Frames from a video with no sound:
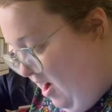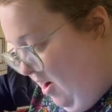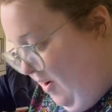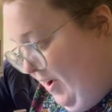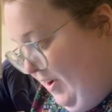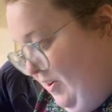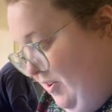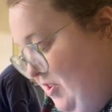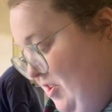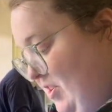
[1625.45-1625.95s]

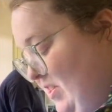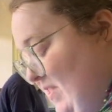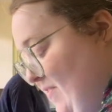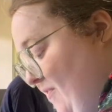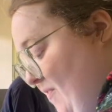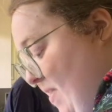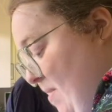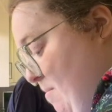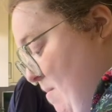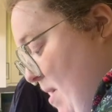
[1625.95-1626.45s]
I got you
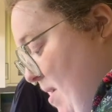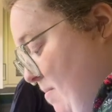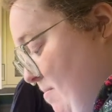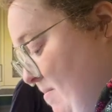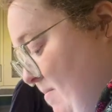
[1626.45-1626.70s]
something, Mum.